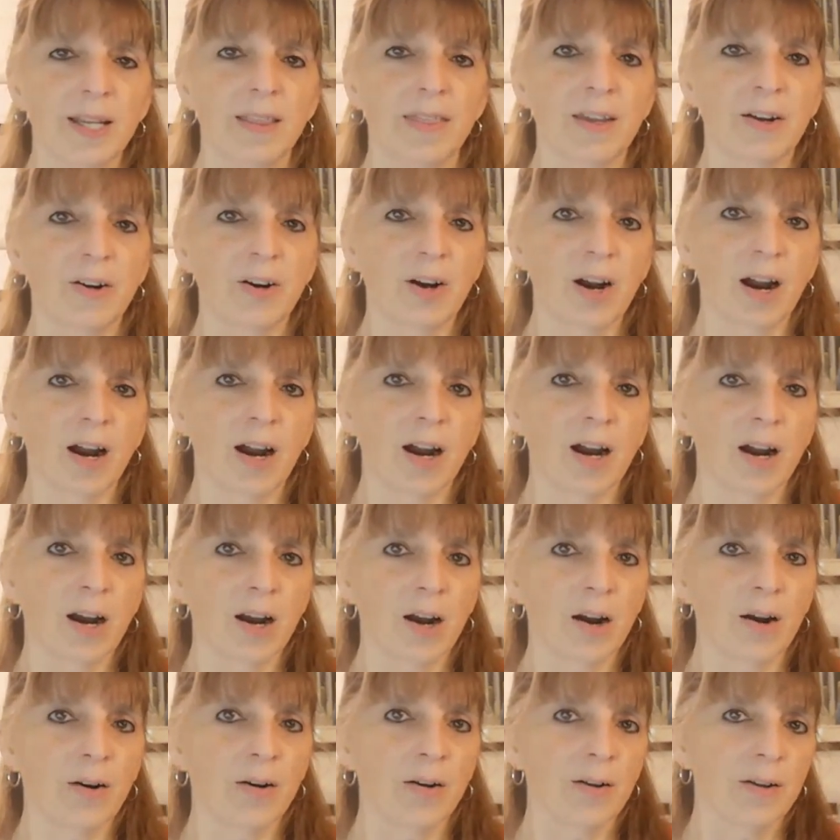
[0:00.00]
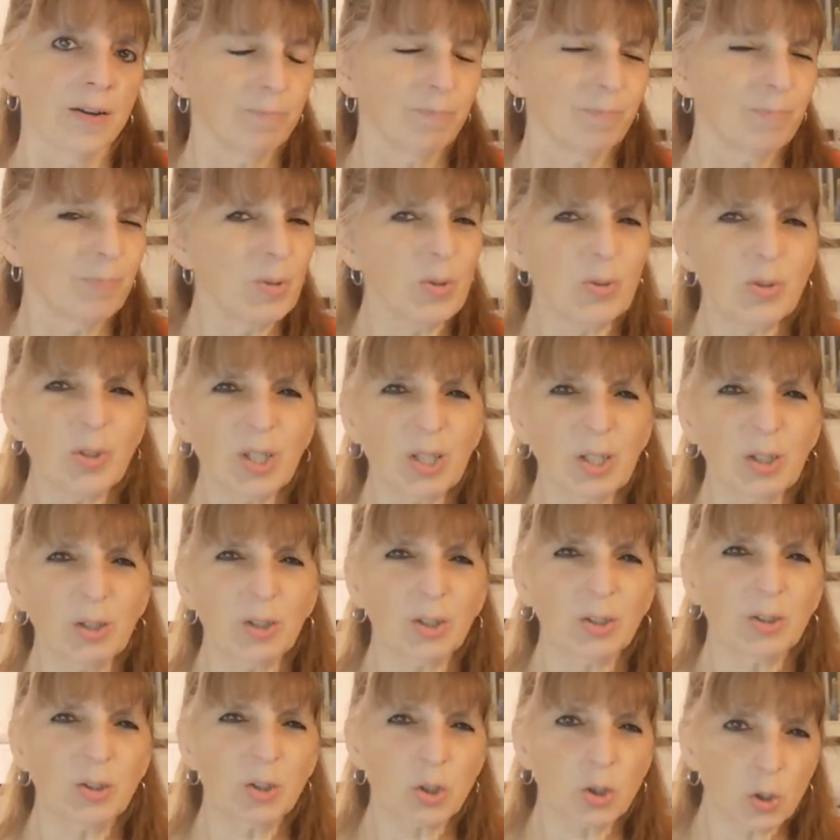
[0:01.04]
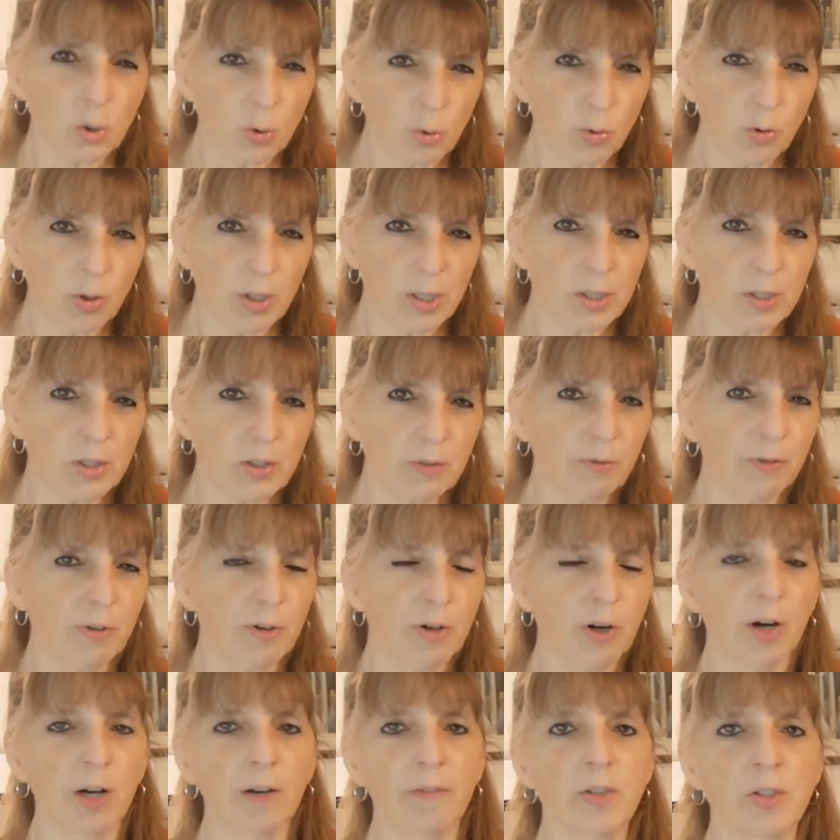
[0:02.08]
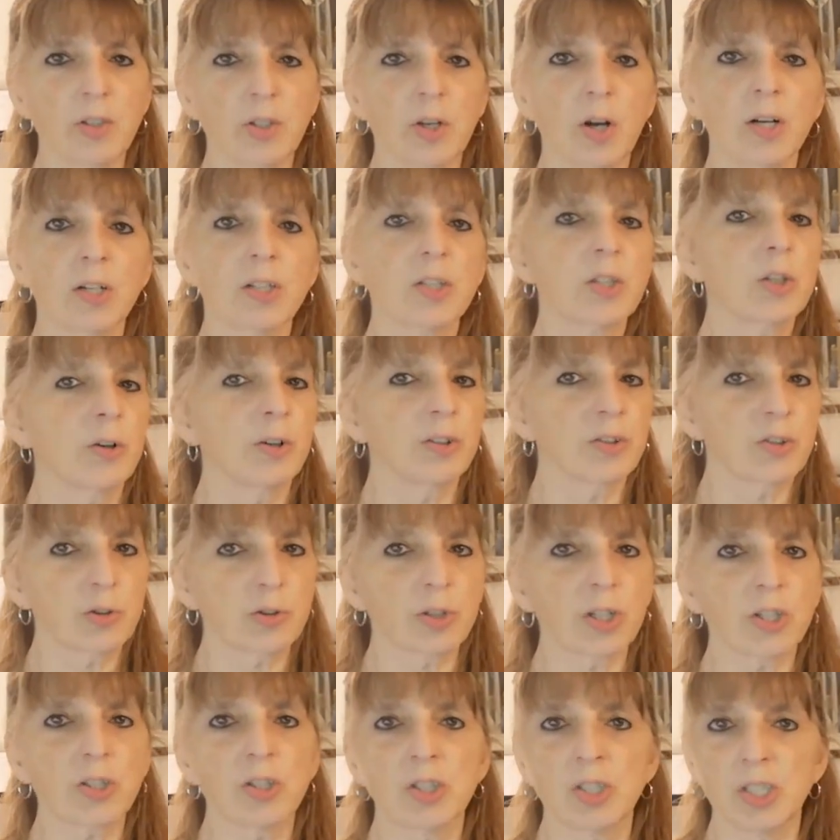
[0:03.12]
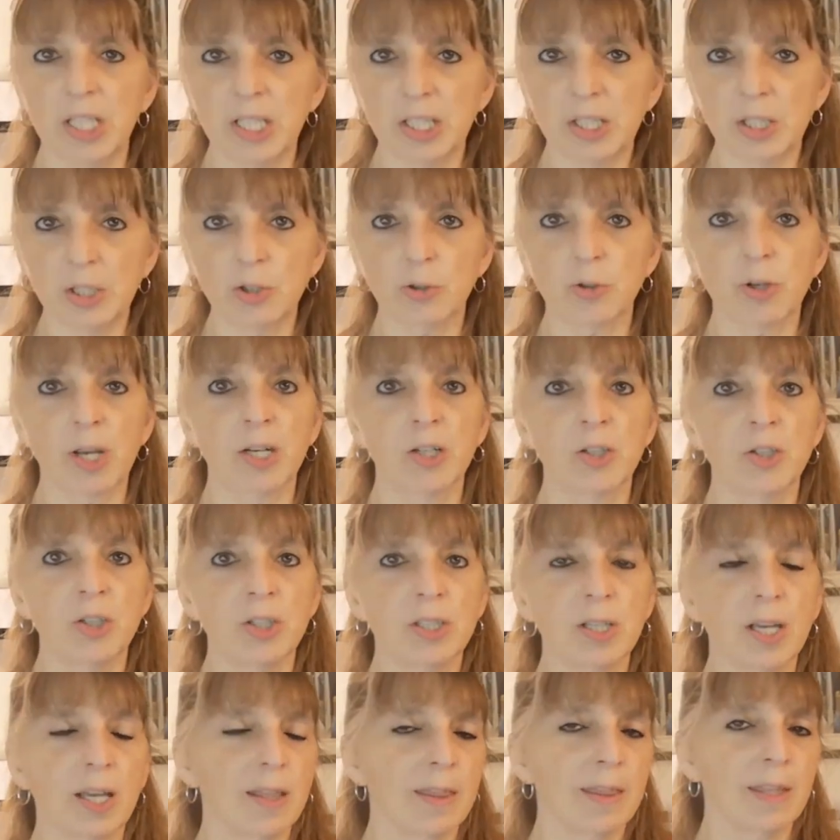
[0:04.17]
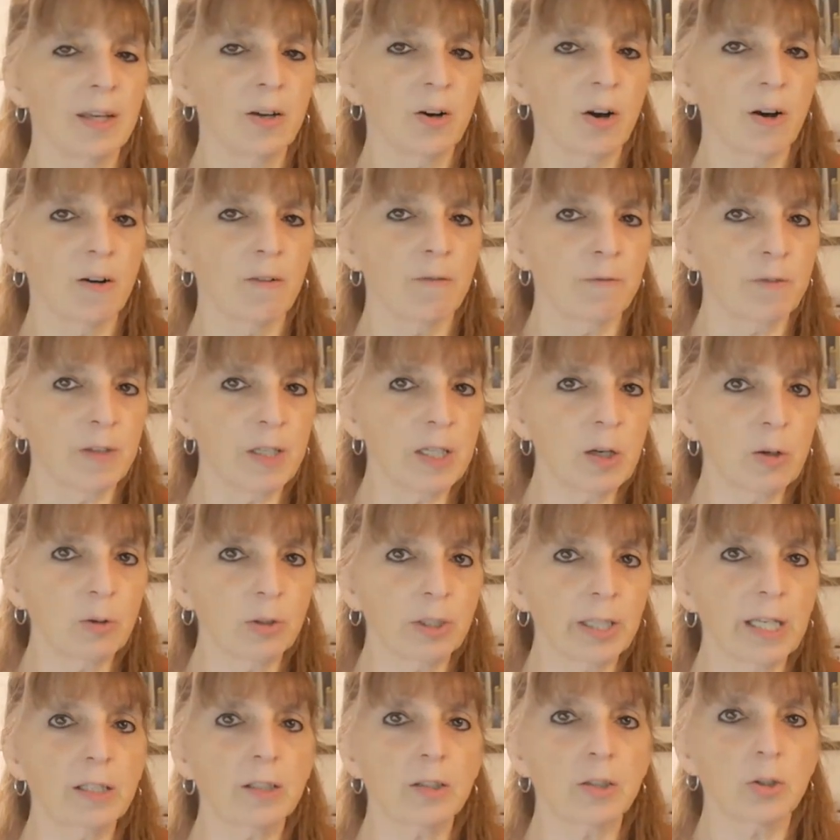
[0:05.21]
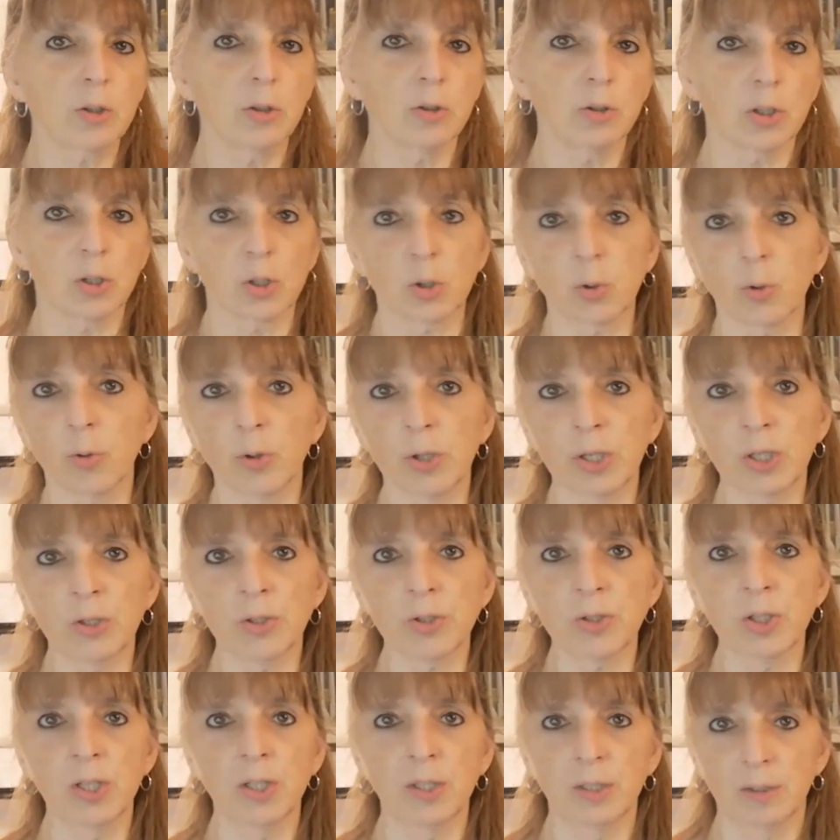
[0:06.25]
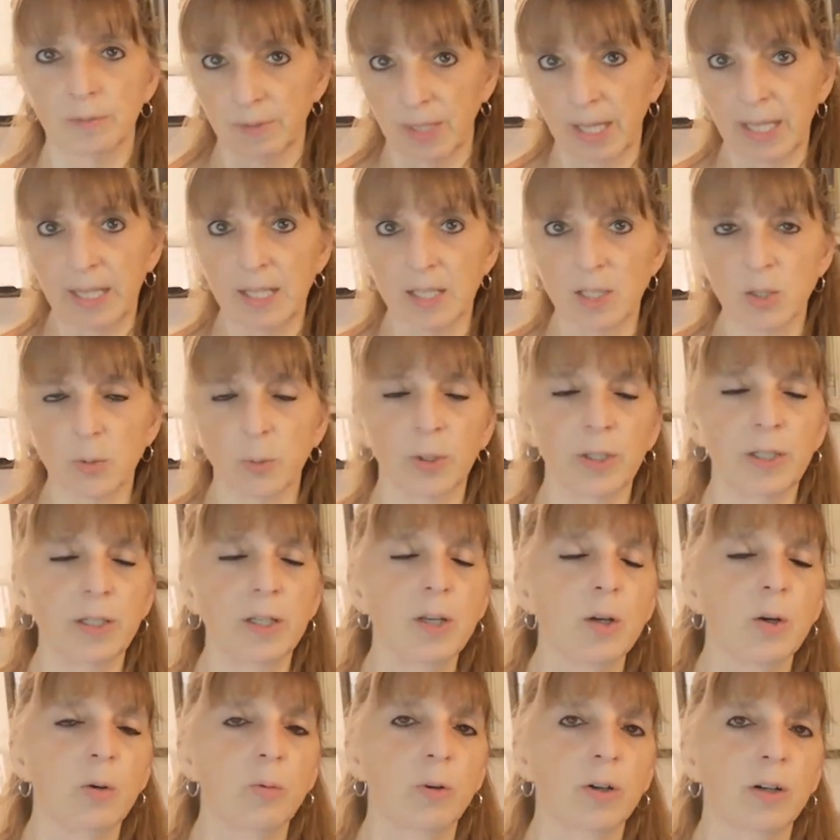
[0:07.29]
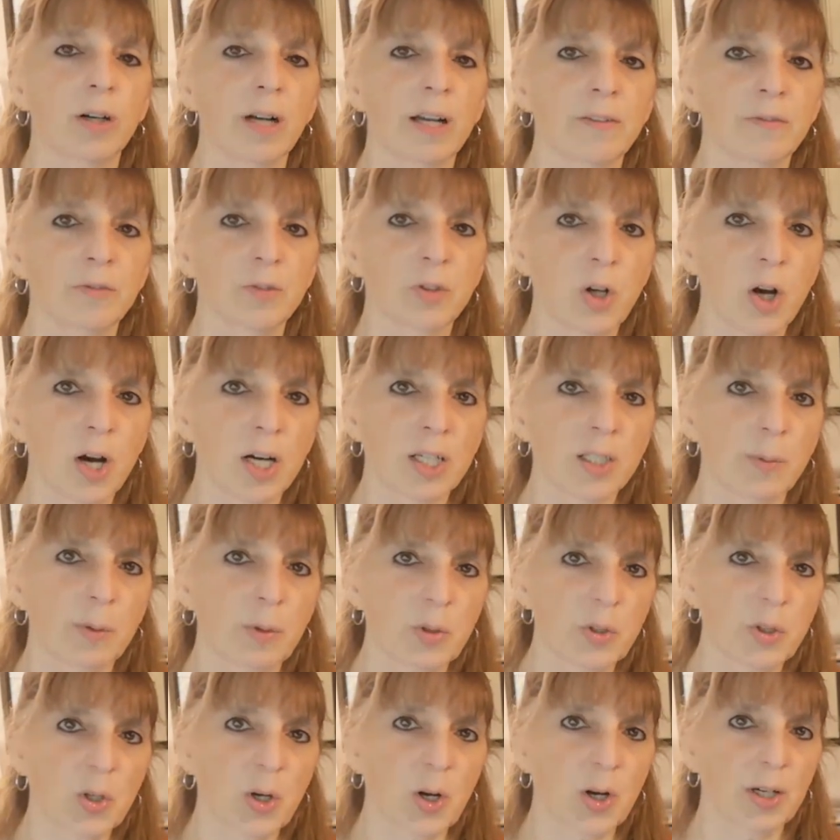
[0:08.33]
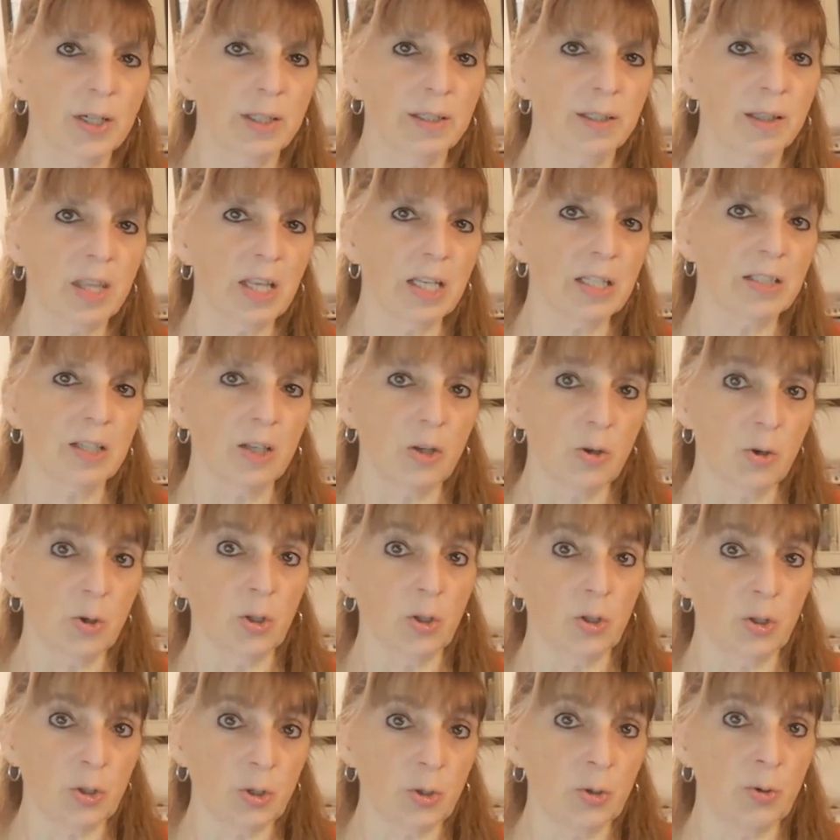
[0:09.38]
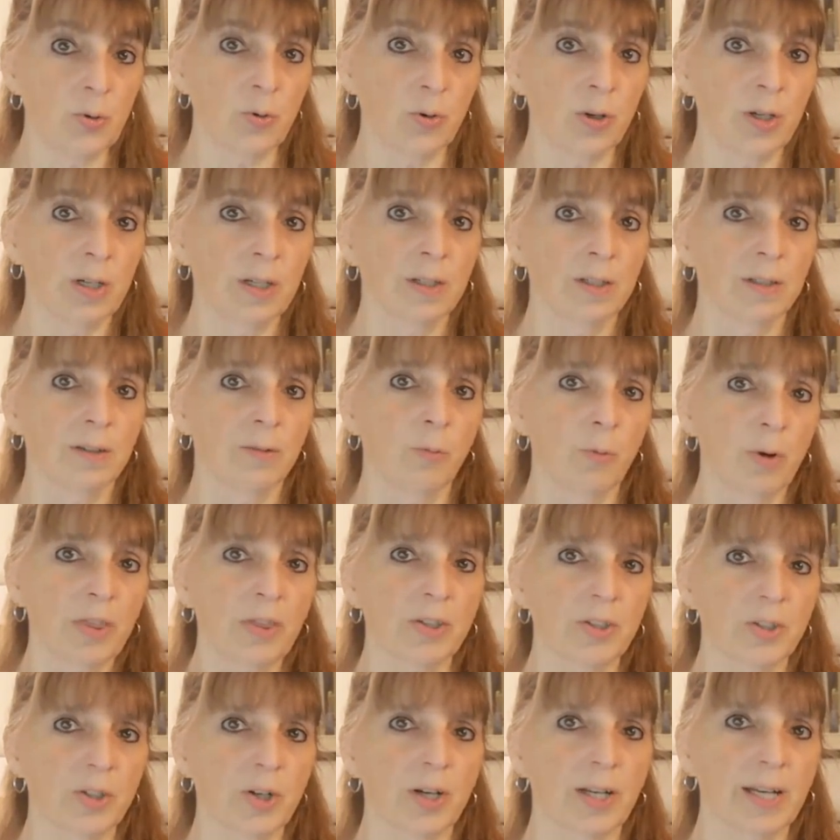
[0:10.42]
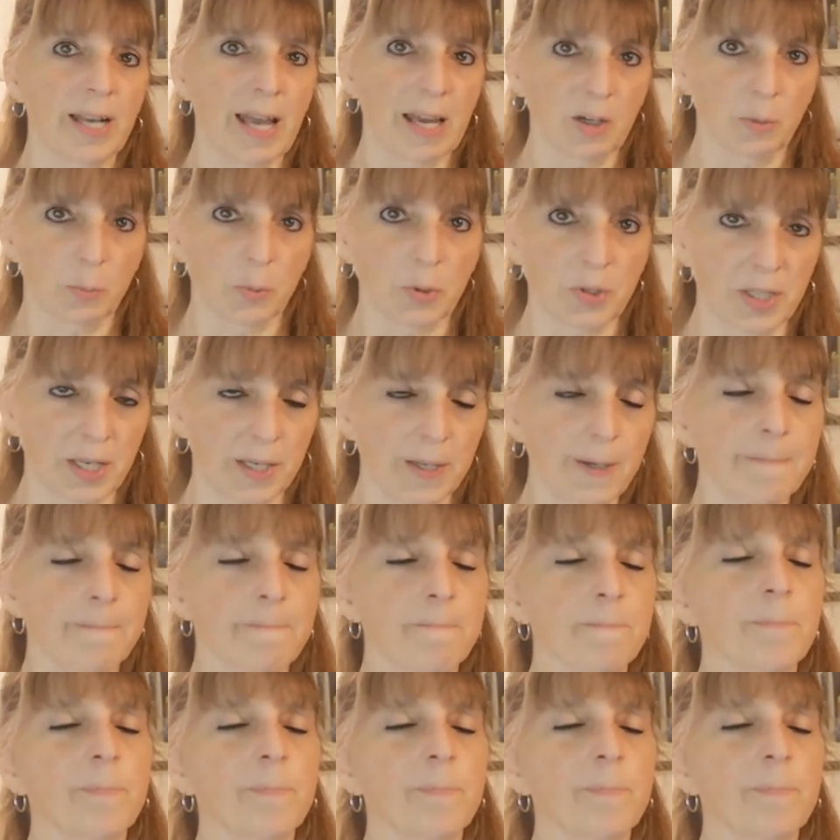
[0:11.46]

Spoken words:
There are music scores for all of the songs, there are instructions, teaching strategies, and there are video links to tutorials like this one where I've talked about the song and things that you can do with the song and how to present it.